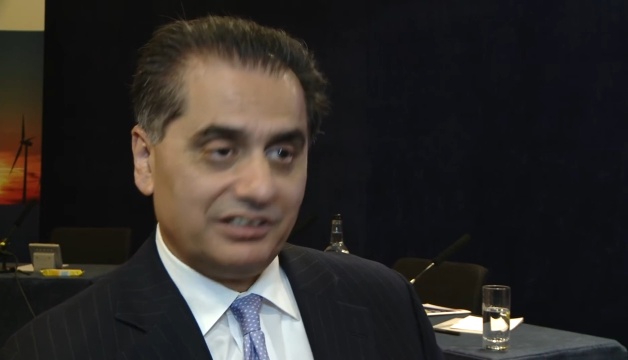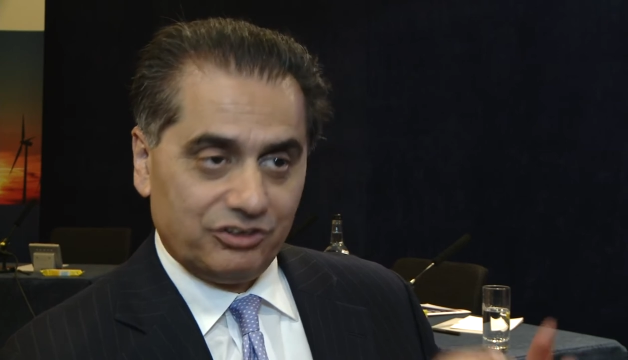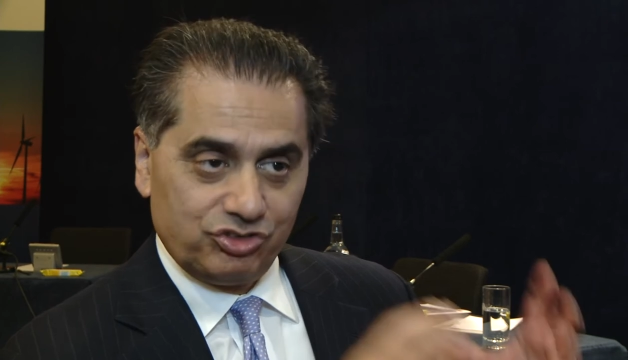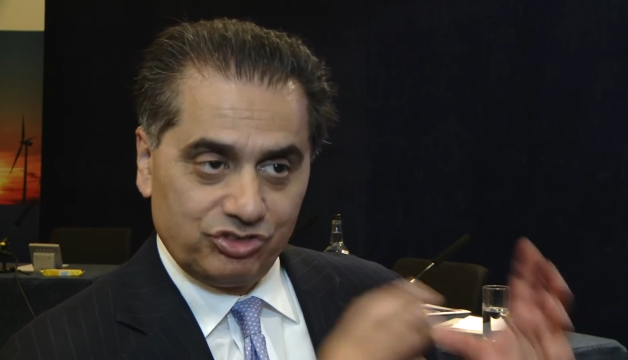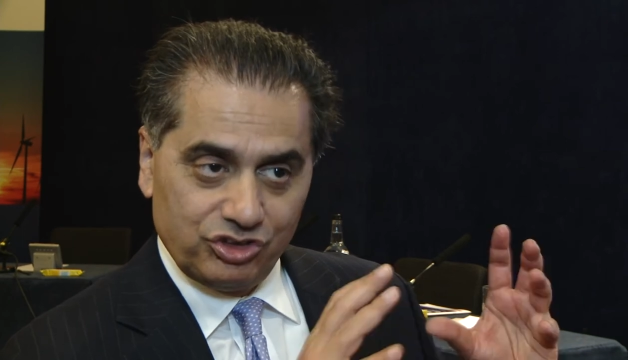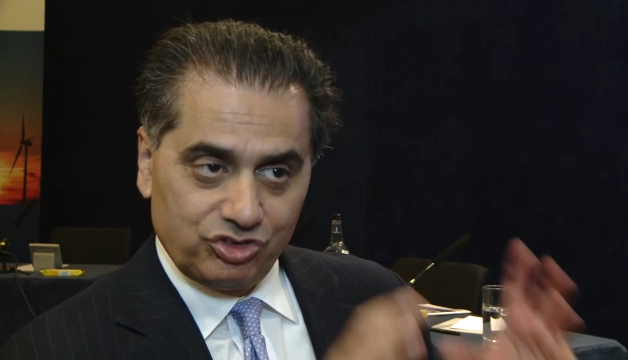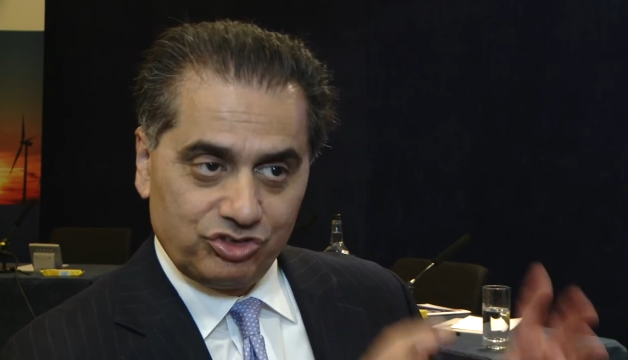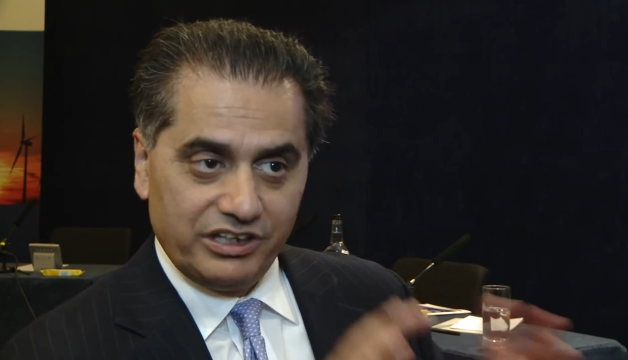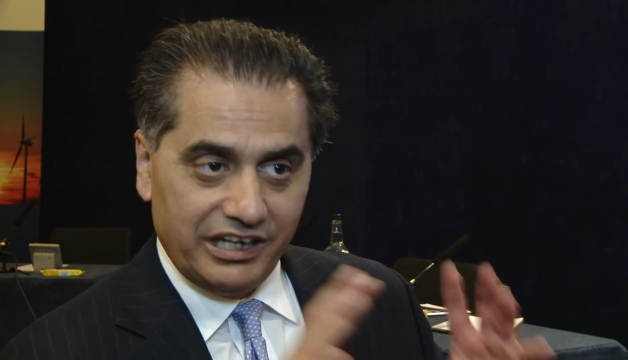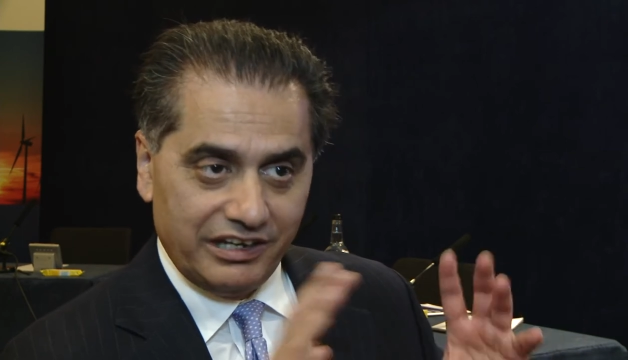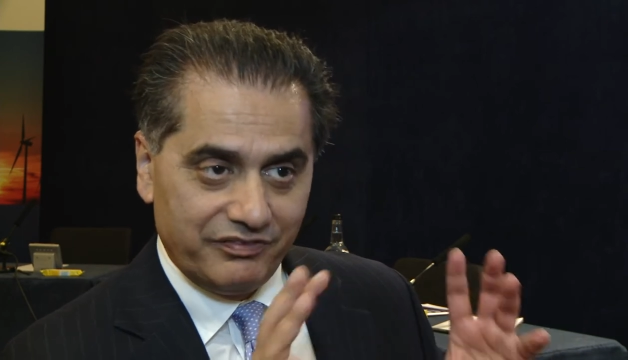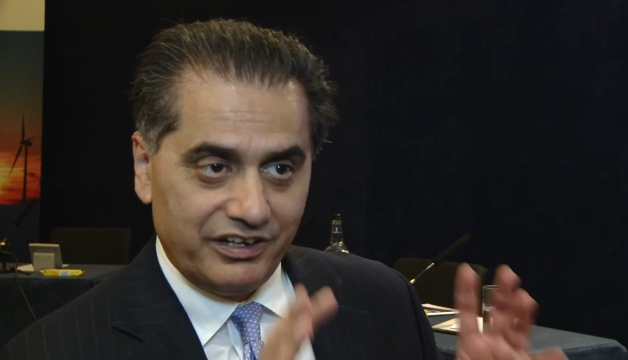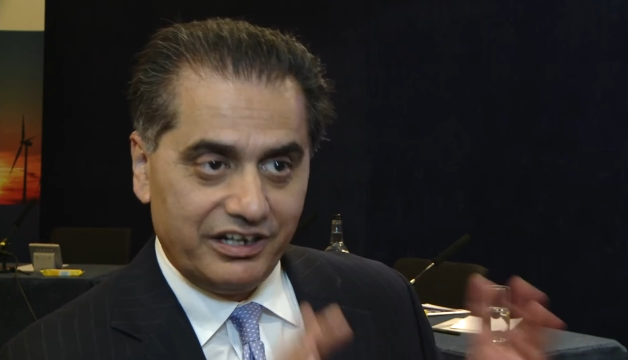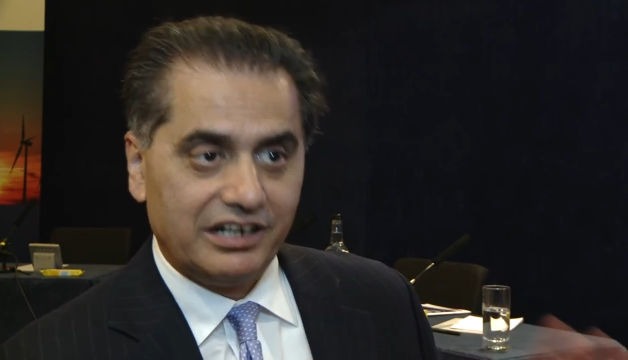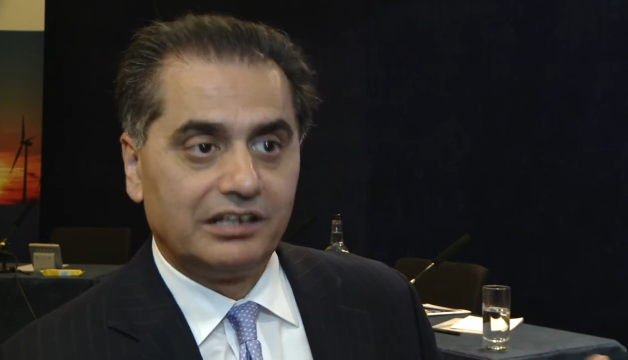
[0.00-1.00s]
it's just
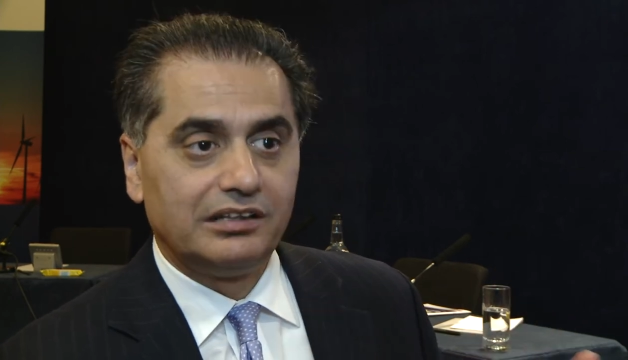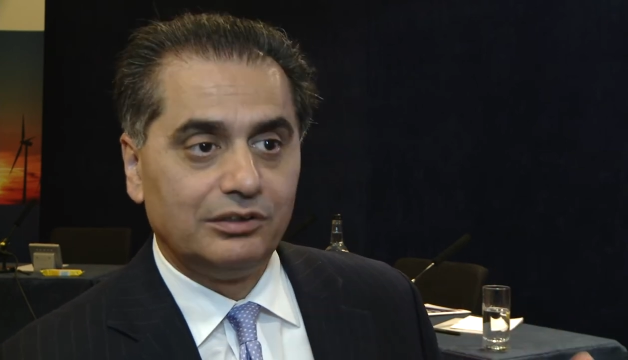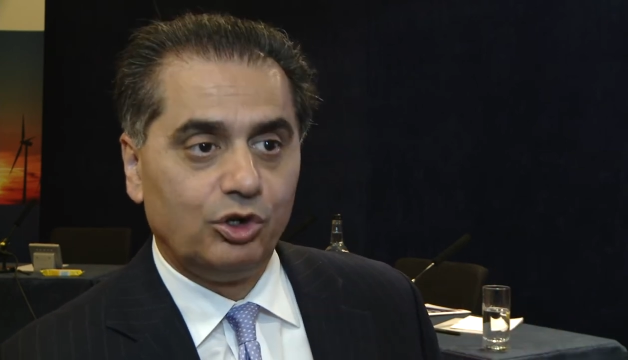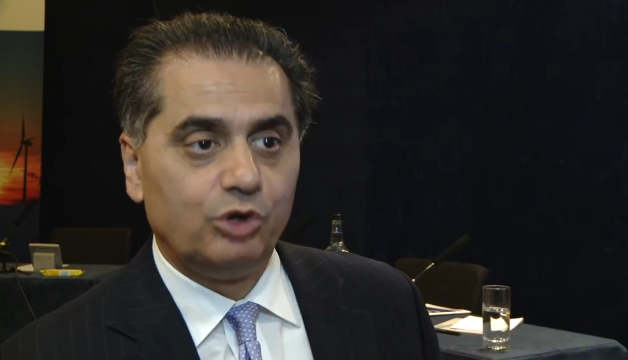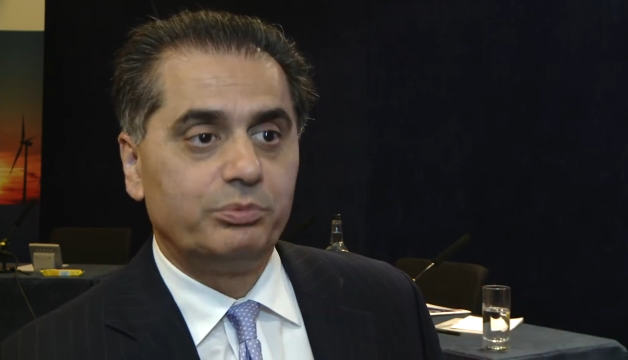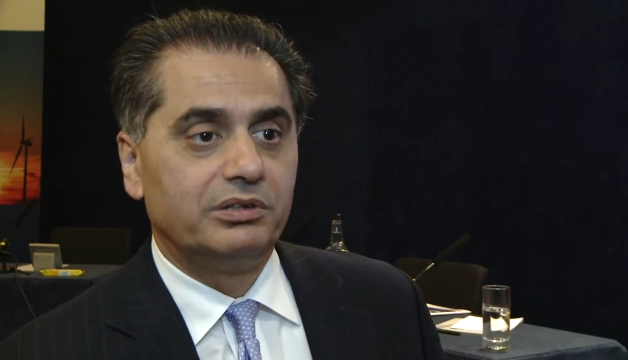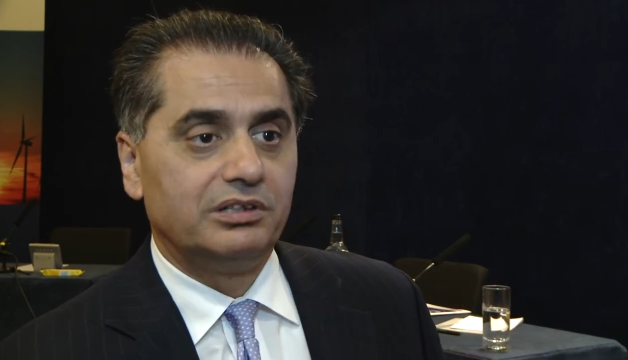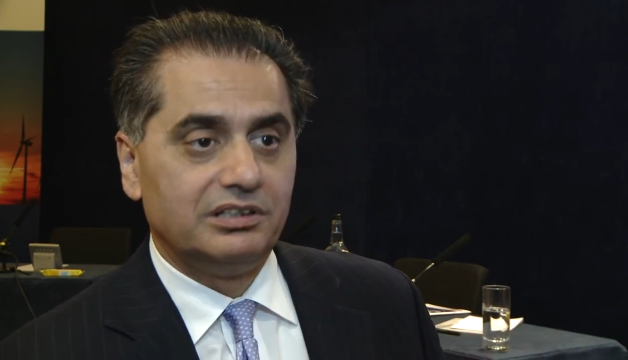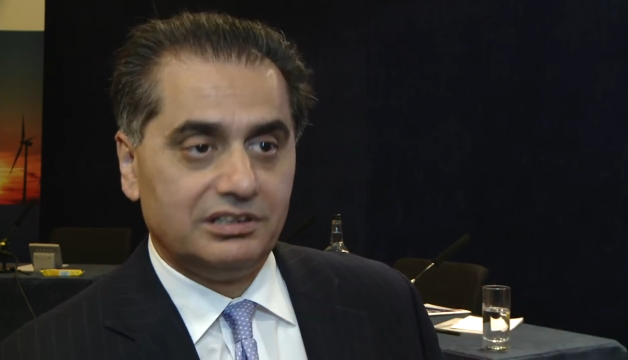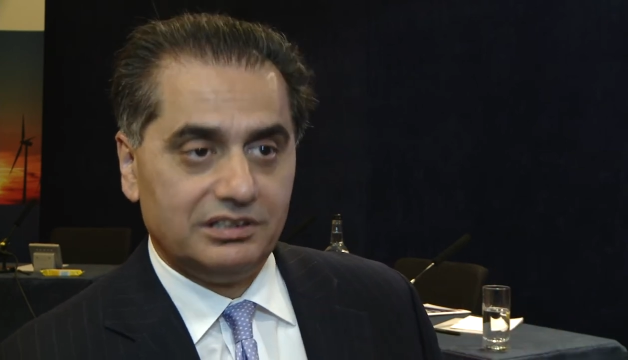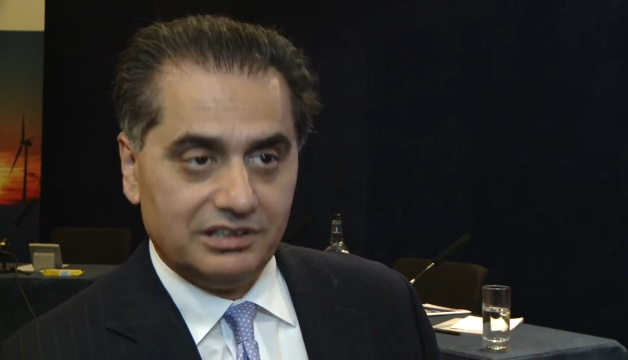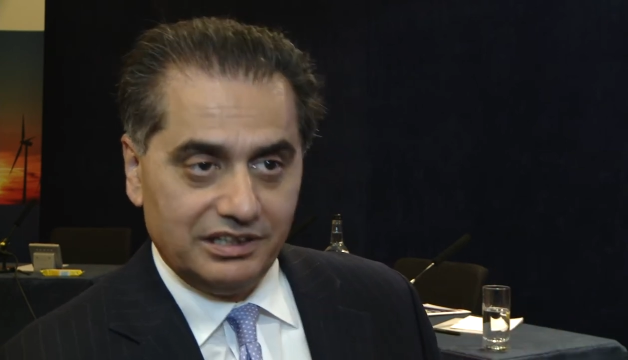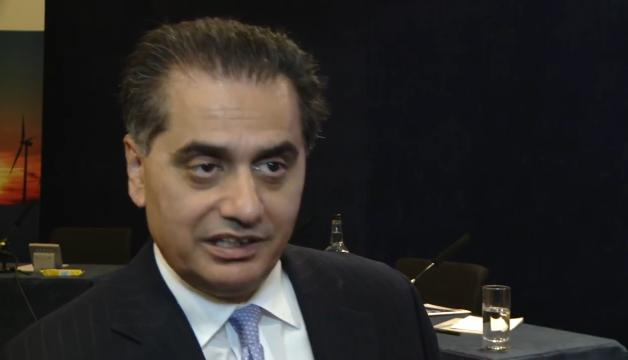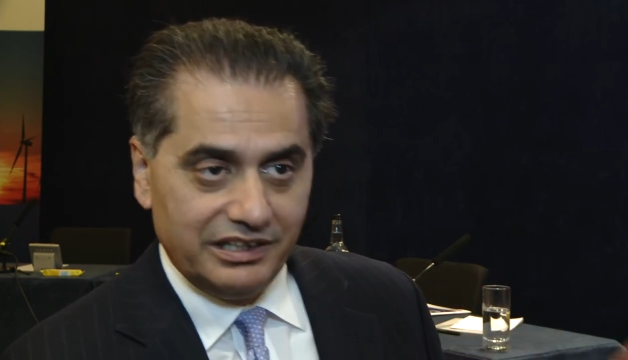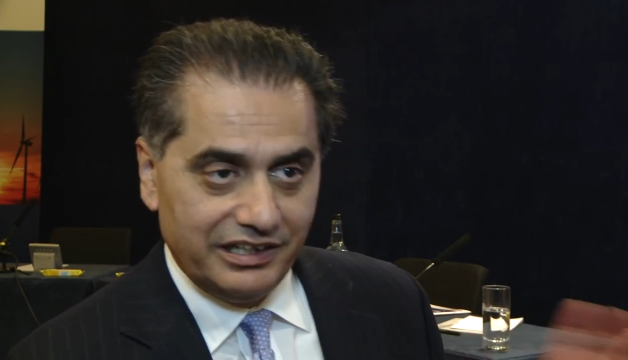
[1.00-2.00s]
a very global